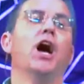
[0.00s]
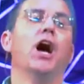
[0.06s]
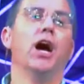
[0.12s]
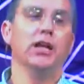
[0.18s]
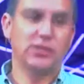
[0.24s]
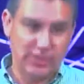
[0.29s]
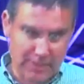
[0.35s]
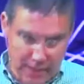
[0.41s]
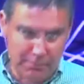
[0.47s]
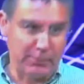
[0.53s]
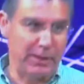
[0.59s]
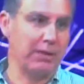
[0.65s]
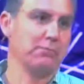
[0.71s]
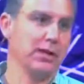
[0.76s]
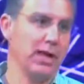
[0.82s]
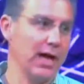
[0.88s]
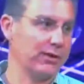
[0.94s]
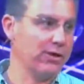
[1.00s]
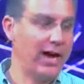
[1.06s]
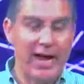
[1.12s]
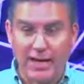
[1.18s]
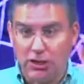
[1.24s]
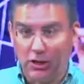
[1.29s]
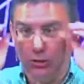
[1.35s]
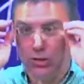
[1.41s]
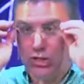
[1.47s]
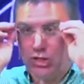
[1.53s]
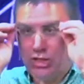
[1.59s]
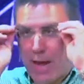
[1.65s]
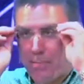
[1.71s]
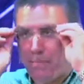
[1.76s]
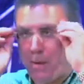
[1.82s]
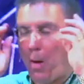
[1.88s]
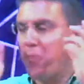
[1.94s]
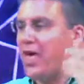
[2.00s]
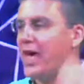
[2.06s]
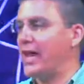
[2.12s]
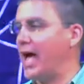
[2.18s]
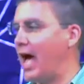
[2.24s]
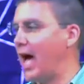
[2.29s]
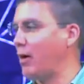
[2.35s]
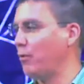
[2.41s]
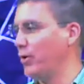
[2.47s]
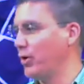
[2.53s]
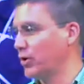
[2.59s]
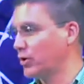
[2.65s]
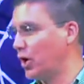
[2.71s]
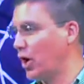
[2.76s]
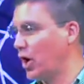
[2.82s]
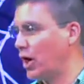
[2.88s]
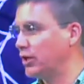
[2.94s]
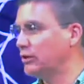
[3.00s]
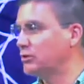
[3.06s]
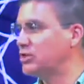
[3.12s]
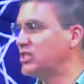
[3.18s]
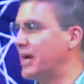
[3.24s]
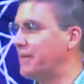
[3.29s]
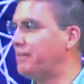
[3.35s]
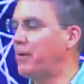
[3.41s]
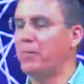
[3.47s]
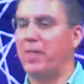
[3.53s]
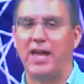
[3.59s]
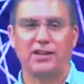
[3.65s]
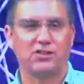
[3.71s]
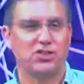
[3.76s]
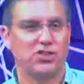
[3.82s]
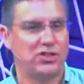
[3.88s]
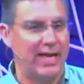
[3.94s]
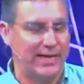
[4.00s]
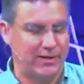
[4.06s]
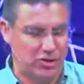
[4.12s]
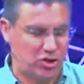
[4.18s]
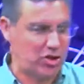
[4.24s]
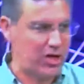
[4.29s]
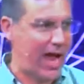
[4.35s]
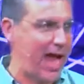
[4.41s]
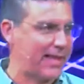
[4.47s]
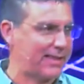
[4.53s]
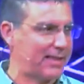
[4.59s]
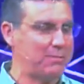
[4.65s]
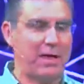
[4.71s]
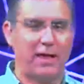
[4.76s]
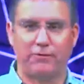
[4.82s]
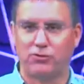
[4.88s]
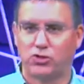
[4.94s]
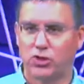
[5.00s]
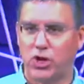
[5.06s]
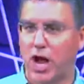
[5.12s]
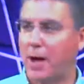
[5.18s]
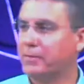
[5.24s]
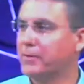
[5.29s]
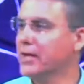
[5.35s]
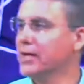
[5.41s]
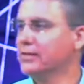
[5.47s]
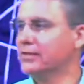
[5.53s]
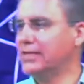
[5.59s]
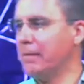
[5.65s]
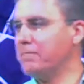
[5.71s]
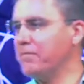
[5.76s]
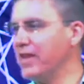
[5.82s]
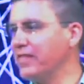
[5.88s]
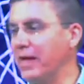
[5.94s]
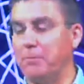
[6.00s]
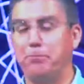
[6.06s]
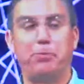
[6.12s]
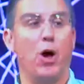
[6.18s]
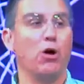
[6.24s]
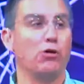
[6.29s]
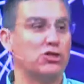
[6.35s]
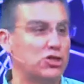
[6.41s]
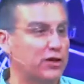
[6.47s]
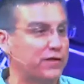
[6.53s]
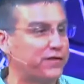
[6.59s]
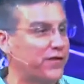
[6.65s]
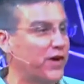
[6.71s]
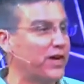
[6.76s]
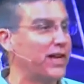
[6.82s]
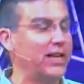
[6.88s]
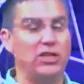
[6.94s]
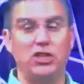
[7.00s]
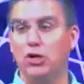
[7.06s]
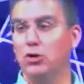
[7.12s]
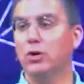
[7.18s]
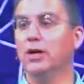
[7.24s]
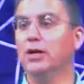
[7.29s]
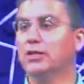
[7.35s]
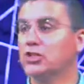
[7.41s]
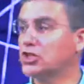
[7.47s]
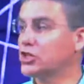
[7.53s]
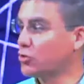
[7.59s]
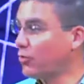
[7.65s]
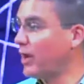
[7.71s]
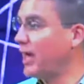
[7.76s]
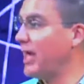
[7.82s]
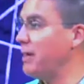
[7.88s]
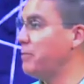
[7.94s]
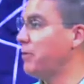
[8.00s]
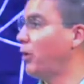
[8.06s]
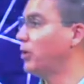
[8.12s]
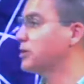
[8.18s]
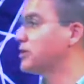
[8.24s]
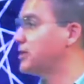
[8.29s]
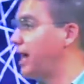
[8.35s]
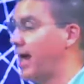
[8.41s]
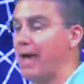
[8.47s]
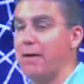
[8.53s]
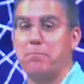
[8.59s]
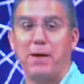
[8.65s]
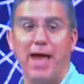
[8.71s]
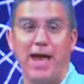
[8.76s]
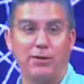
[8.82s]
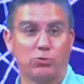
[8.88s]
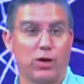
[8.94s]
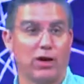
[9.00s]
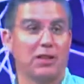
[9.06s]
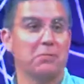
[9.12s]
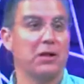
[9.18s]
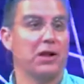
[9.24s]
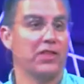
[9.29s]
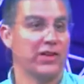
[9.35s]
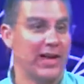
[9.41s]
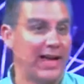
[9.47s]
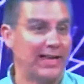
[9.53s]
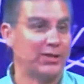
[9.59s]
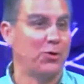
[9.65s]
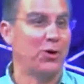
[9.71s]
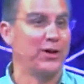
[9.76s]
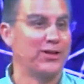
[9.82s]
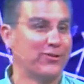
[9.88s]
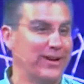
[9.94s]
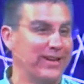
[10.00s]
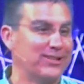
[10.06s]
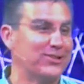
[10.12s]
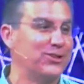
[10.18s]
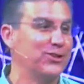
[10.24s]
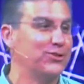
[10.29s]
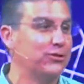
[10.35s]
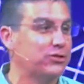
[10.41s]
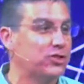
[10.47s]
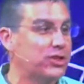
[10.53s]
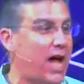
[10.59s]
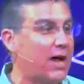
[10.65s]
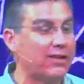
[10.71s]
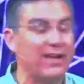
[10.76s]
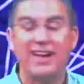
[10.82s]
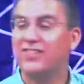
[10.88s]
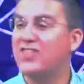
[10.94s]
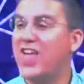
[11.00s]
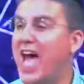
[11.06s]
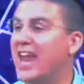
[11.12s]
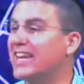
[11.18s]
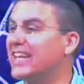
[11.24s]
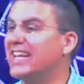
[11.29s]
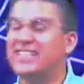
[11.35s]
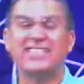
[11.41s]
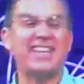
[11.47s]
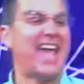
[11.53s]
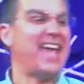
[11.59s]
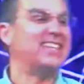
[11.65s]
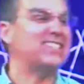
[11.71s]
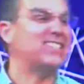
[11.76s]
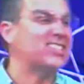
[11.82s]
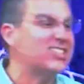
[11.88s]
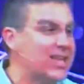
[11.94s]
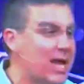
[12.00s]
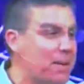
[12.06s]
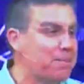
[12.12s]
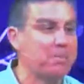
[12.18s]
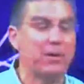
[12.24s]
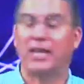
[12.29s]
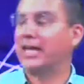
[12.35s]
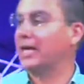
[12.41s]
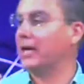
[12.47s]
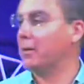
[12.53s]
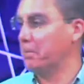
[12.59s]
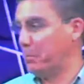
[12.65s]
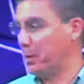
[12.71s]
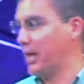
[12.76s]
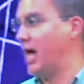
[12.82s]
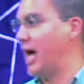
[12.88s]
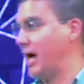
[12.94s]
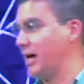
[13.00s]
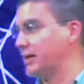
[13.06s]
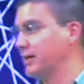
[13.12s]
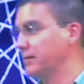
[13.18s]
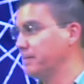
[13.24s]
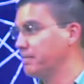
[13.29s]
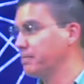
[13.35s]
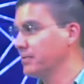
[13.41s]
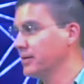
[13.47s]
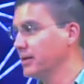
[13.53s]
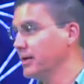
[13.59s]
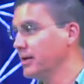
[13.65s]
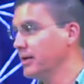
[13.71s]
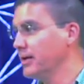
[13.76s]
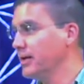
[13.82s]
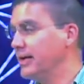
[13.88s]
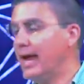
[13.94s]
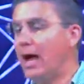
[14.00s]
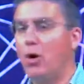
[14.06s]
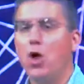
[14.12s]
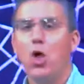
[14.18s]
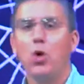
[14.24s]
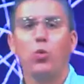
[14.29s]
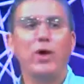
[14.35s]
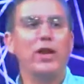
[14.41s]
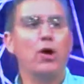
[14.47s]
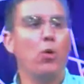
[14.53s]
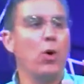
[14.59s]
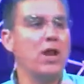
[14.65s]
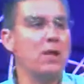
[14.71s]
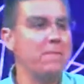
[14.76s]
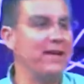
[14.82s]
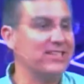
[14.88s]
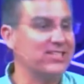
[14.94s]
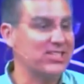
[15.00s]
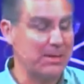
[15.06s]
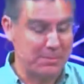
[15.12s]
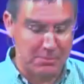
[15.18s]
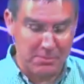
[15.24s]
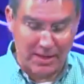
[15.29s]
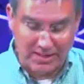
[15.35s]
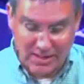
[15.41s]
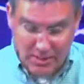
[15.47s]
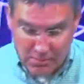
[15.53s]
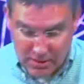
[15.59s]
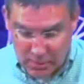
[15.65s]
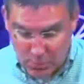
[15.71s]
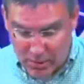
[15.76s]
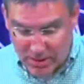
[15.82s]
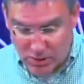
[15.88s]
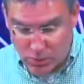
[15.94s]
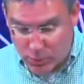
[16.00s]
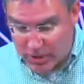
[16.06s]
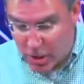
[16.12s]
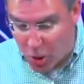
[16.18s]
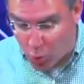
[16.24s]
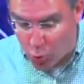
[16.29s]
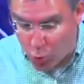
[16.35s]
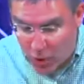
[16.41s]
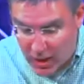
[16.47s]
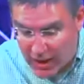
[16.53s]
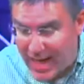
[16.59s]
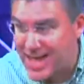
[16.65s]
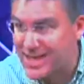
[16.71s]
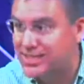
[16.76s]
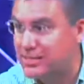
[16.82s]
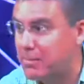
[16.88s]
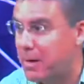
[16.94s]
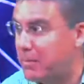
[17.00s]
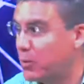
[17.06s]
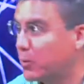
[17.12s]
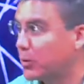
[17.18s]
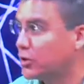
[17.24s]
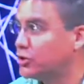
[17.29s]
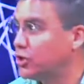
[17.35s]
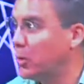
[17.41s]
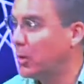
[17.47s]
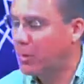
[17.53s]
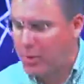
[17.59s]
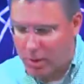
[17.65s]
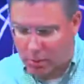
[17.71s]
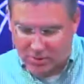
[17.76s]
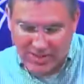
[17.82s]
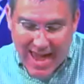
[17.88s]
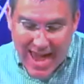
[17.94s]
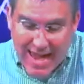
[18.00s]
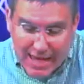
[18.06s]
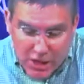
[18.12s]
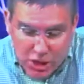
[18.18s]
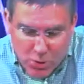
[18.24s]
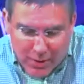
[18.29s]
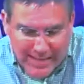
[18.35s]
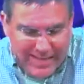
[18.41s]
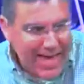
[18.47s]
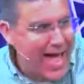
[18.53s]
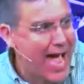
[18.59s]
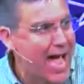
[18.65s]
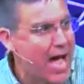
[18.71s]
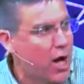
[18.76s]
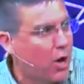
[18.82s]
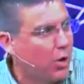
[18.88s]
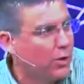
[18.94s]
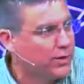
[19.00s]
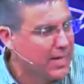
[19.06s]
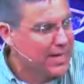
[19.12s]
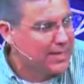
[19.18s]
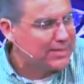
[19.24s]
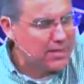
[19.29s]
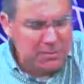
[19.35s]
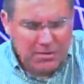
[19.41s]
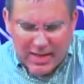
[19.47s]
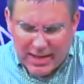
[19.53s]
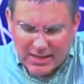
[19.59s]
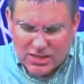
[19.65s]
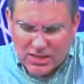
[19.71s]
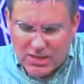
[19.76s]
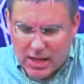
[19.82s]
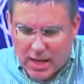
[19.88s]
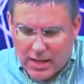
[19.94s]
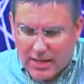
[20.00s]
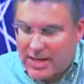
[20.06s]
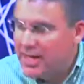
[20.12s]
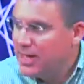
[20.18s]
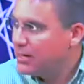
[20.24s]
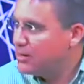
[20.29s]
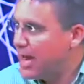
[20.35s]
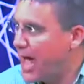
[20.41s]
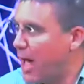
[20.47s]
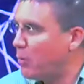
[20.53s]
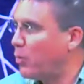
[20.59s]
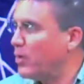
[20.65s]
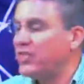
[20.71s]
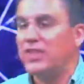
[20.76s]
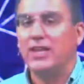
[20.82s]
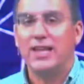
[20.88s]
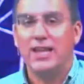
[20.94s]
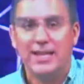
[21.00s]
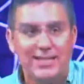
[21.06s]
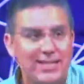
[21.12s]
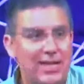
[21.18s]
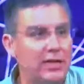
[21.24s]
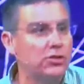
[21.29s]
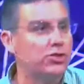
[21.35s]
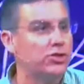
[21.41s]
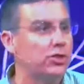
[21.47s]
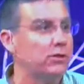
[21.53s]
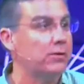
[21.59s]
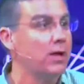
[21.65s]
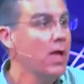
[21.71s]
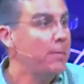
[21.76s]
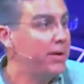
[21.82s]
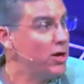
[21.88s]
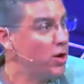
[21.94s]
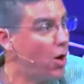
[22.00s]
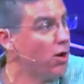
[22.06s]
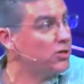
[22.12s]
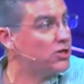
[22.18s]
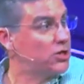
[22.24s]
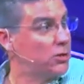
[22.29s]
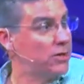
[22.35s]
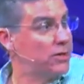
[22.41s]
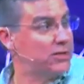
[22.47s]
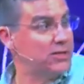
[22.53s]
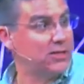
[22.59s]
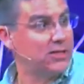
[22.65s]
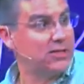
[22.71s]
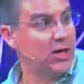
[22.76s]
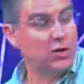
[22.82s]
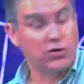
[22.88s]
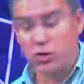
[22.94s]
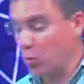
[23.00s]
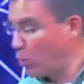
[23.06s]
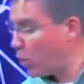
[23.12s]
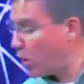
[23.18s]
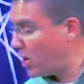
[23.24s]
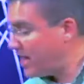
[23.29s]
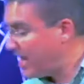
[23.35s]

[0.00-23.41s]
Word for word: a stumbling block, right? You step on that Hot Wheel car, you step on that, that jack that may have dropped, something that pokes your foot, and you scream or say a bad word in the middle of the night going to rescue your child. That is a stumbling block. Now, we don't want to be a stumbling block, something that we, we don't realize that maybe we're doing, we don't take into account, something that is done not with intention. But he also instance here the word